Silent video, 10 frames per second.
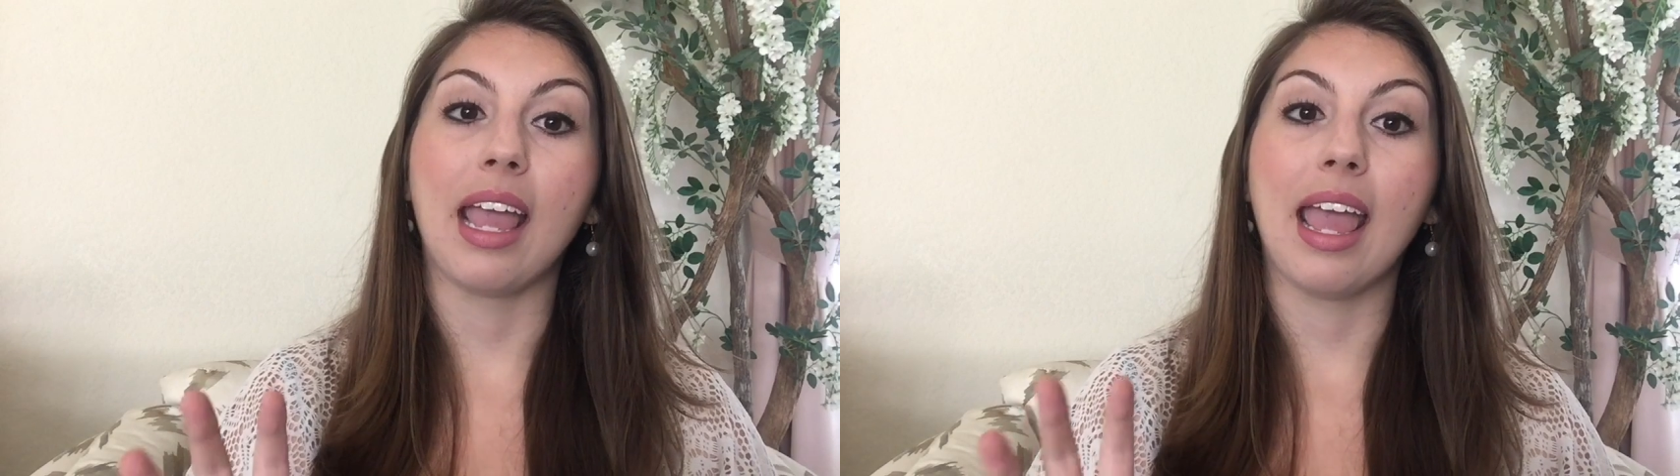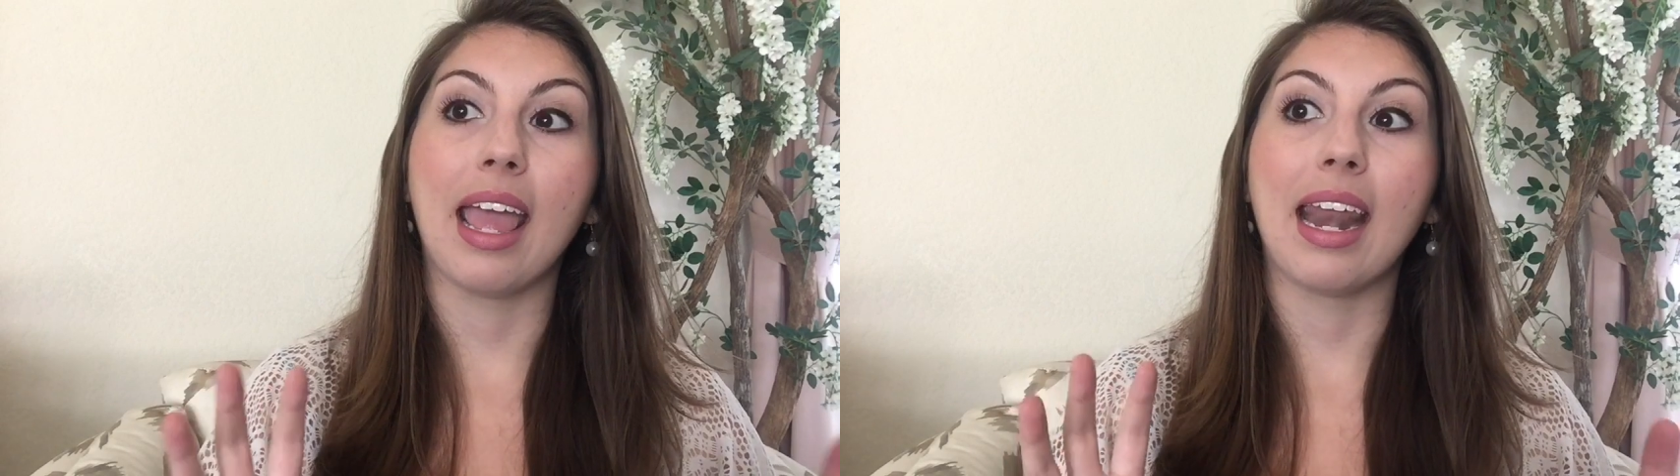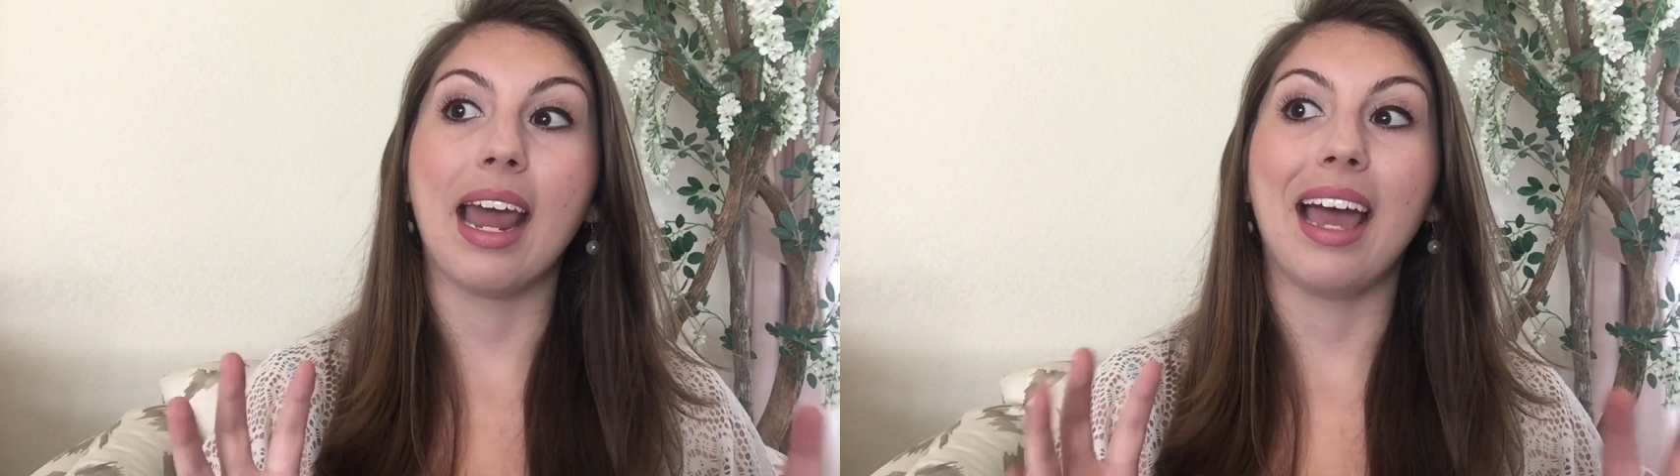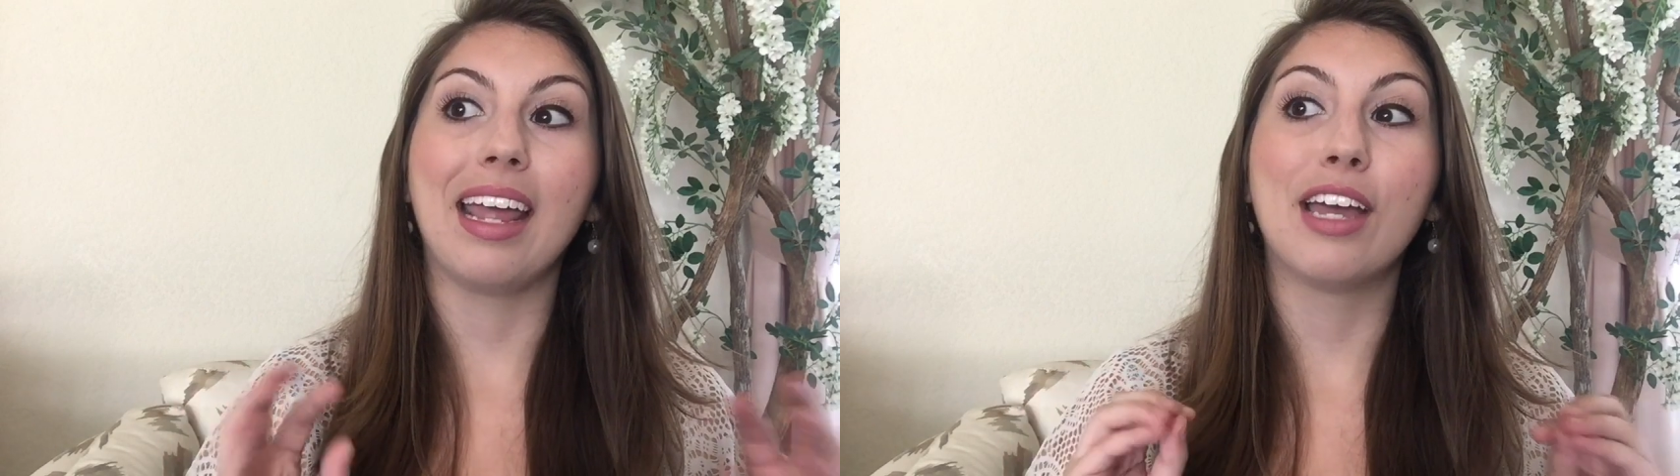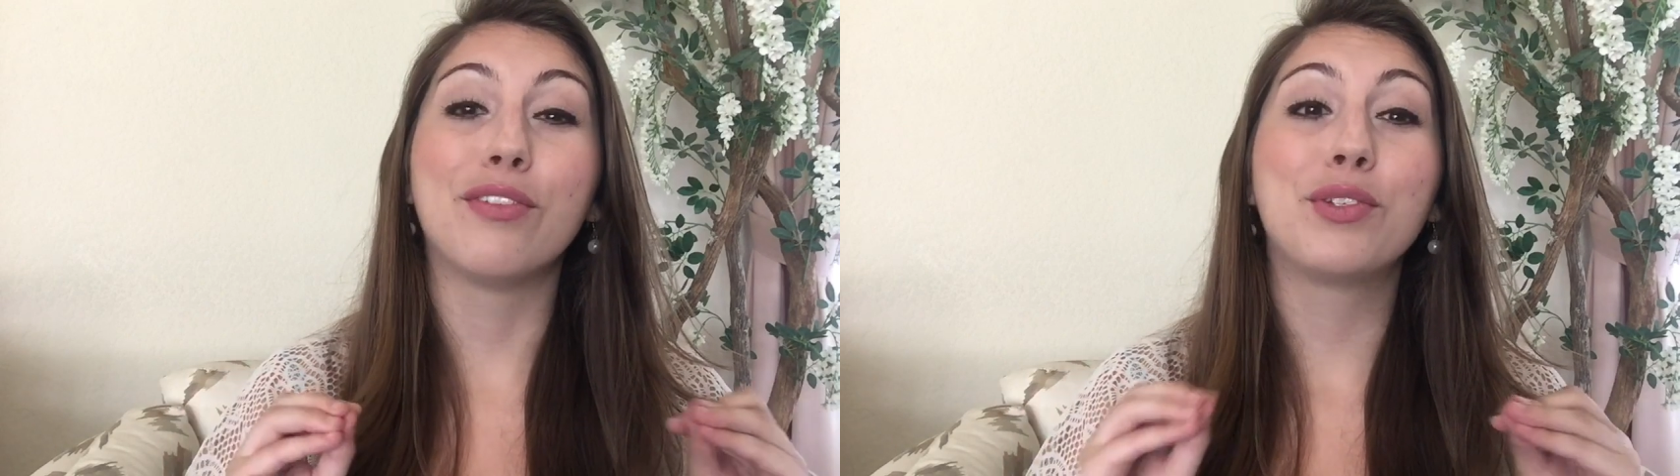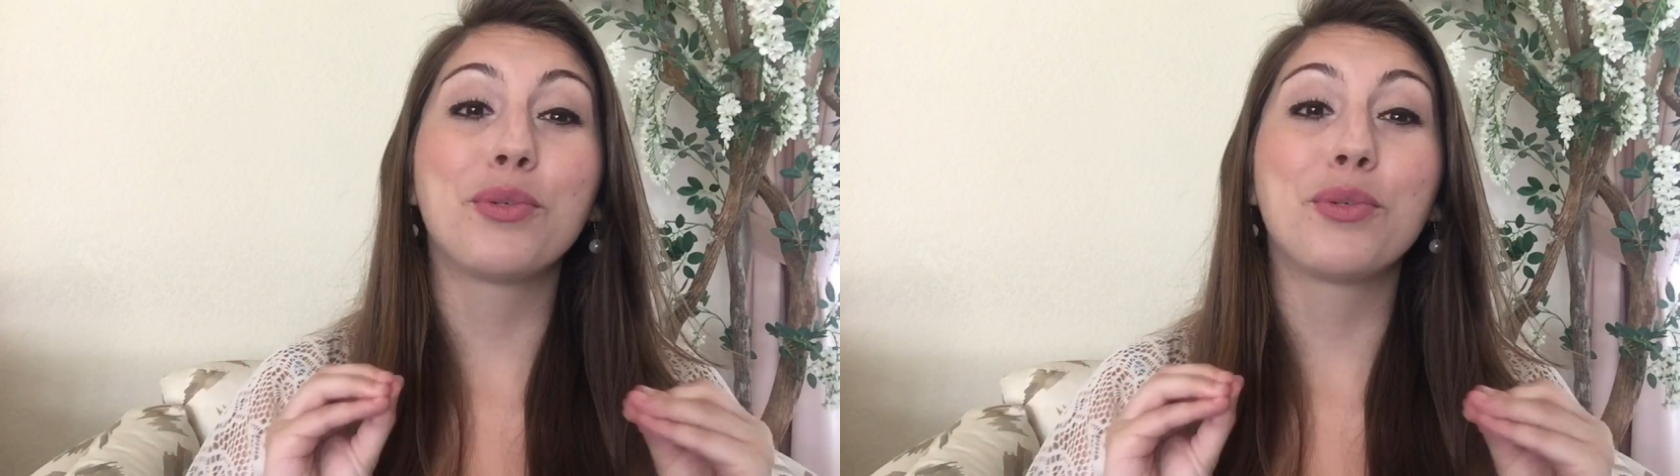and I have